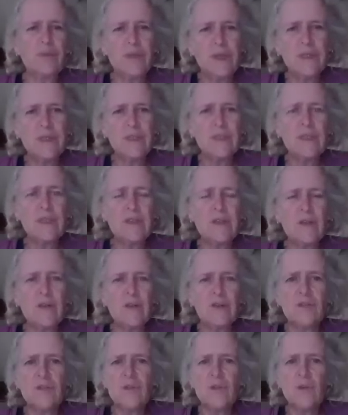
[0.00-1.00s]
that precede
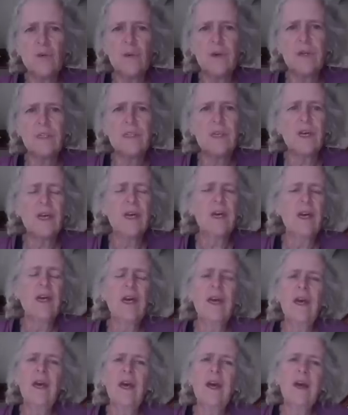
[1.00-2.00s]
large earthquakes.
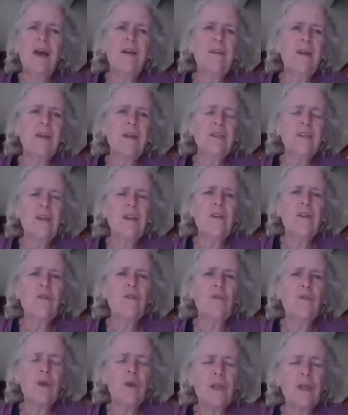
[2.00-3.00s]
And that's
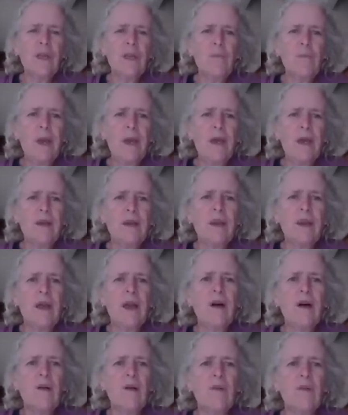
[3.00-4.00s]
never really panned
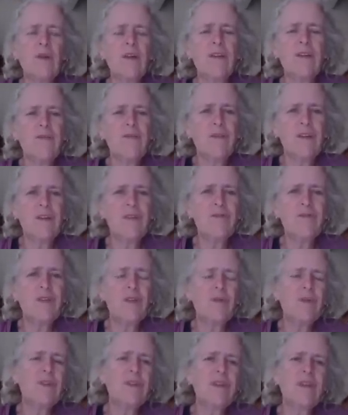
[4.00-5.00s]
out. If if
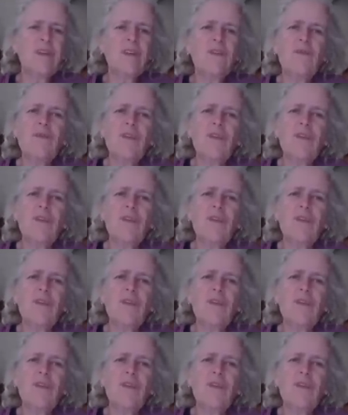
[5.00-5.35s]
there is an